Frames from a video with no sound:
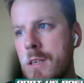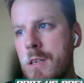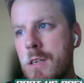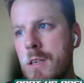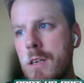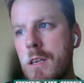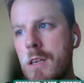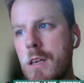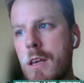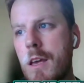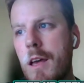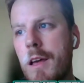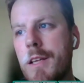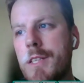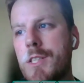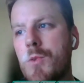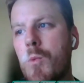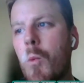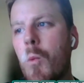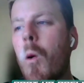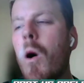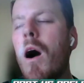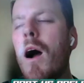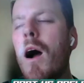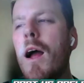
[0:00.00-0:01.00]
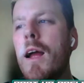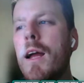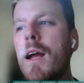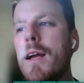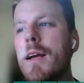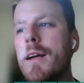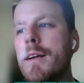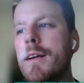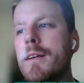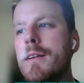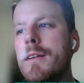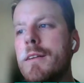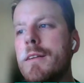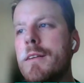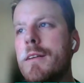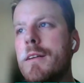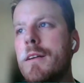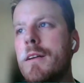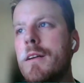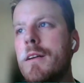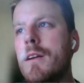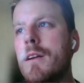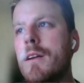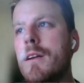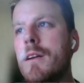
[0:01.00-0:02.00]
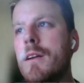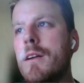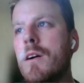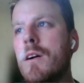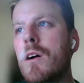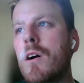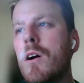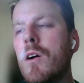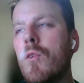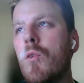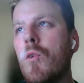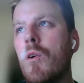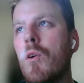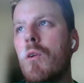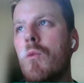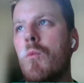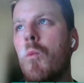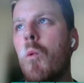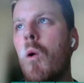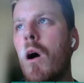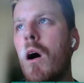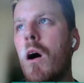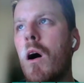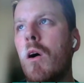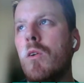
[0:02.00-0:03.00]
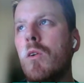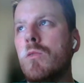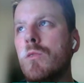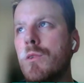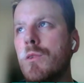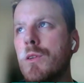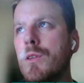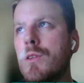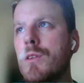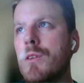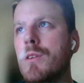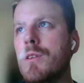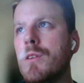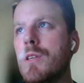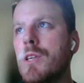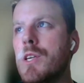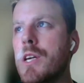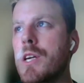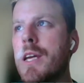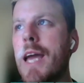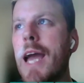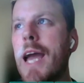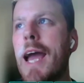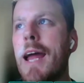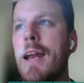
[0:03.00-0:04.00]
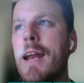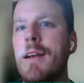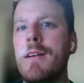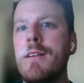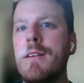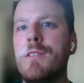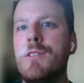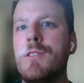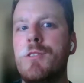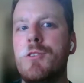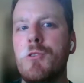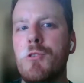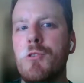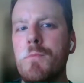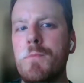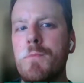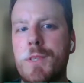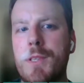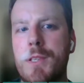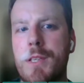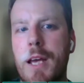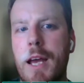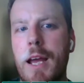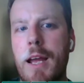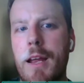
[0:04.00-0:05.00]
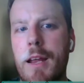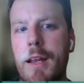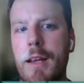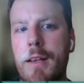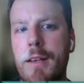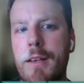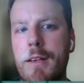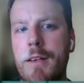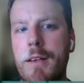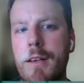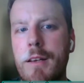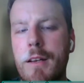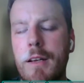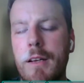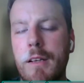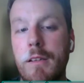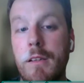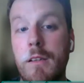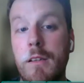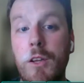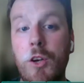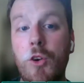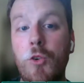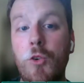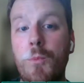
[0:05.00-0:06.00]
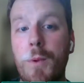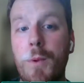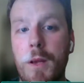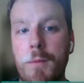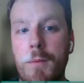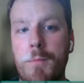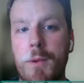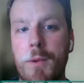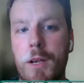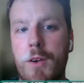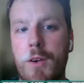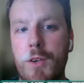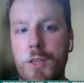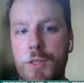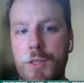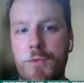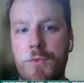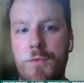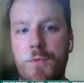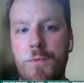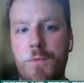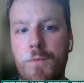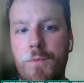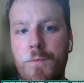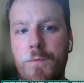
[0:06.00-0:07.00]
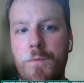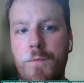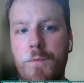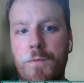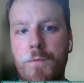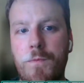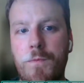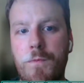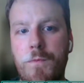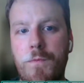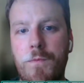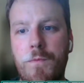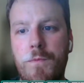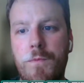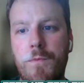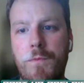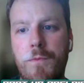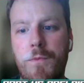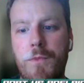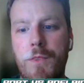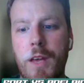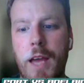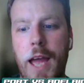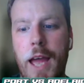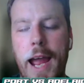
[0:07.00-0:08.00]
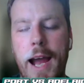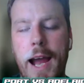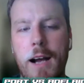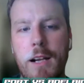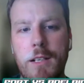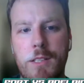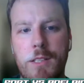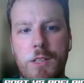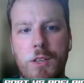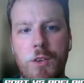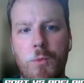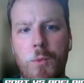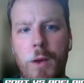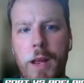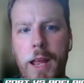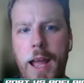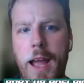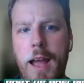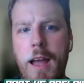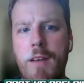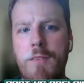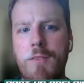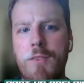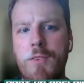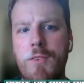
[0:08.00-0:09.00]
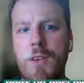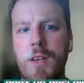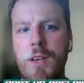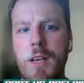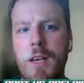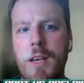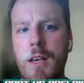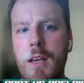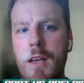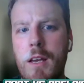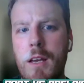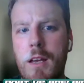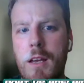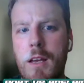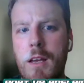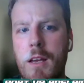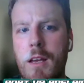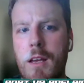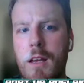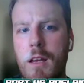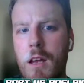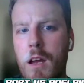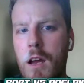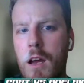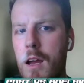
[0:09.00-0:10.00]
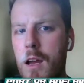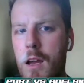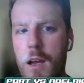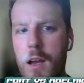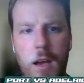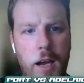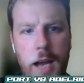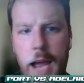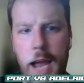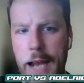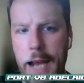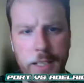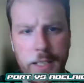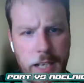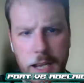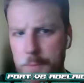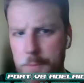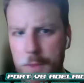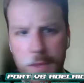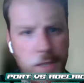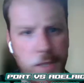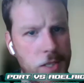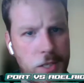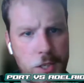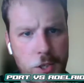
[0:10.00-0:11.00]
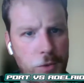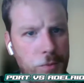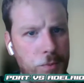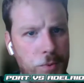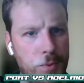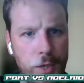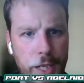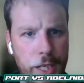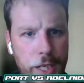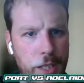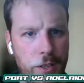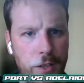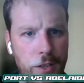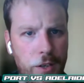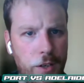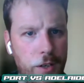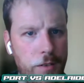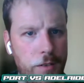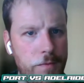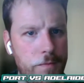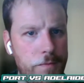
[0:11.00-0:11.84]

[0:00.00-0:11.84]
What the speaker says: It's why, while you can doomsday a little bit because of the outs that we have, our depth is still pretty good.